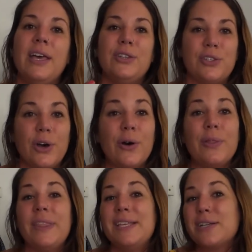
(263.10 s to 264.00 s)
So
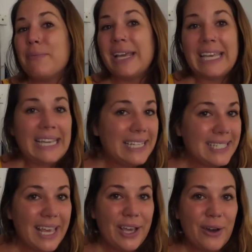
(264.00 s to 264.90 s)
these are my key
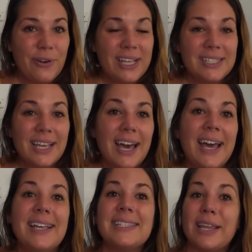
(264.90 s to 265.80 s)
takeaways,
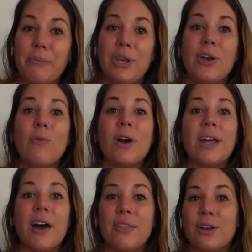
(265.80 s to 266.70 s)
guys. Let me know what
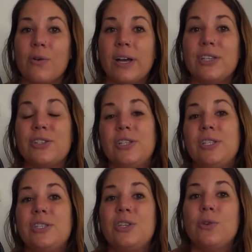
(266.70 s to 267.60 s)
other
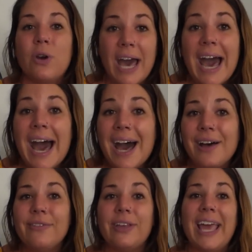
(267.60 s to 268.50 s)
questions you
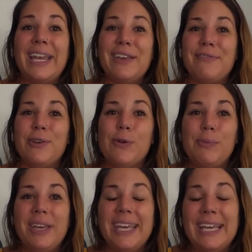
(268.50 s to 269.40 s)
have and if you would
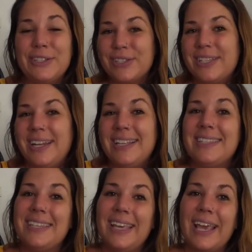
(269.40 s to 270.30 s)
be interested in
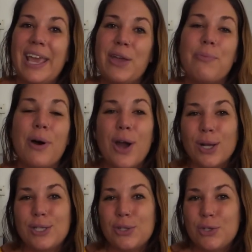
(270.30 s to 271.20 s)
seeing a
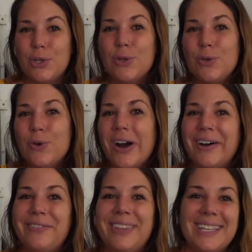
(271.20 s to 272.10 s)
part 2
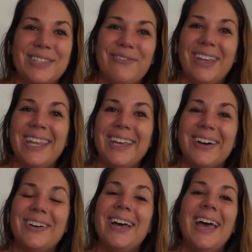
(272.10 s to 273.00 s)
of this
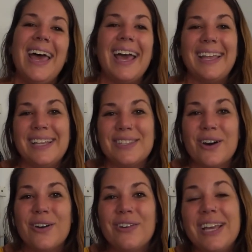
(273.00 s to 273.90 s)
video. And as
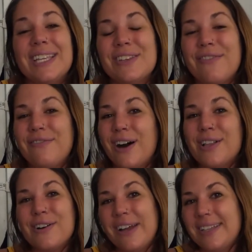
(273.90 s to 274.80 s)
always,
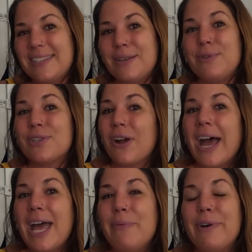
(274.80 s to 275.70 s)
follow and
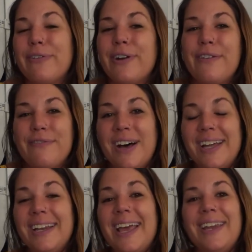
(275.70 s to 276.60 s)
subscribe for a
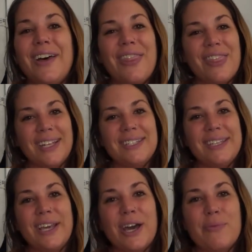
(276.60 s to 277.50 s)
fun and
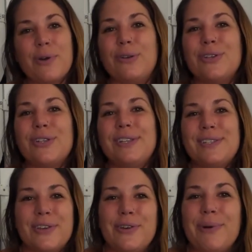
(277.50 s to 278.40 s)
authentic approach to
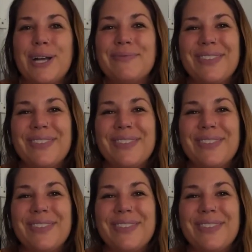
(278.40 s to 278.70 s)
scuba.